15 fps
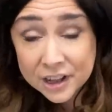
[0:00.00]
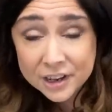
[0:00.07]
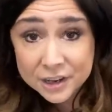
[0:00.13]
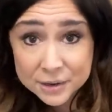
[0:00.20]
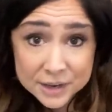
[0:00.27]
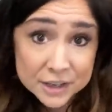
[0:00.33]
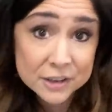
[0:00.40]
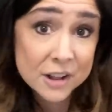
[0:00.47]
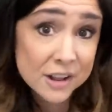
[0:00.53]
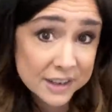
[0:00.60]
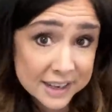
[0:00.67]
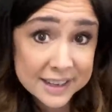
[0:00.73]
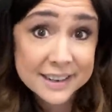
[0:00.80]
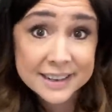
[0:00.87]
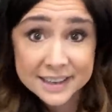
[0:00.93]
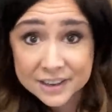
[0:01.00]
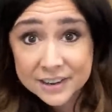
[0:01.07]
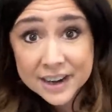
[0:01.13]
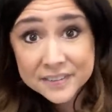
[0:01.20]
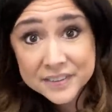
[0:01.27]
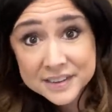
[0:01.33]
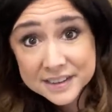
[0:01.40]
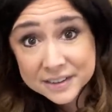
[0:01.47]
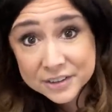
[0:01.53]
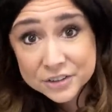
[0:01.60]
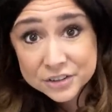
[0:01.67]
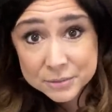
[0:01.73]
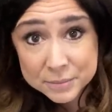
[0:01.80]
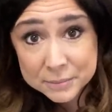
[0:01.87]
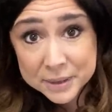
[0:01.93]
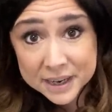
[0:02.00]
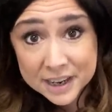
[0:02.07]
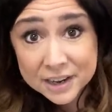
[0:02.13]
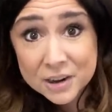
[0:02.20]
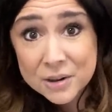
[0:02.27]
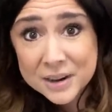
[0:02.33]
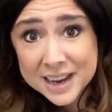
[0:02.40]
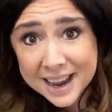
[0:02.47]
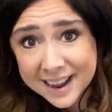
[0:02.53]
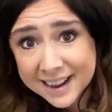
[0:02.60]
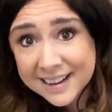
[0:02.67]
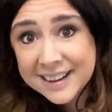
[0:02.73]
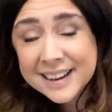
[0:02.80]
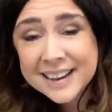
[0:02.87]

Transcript: you can log in here at the dealership and be like, oh yeah,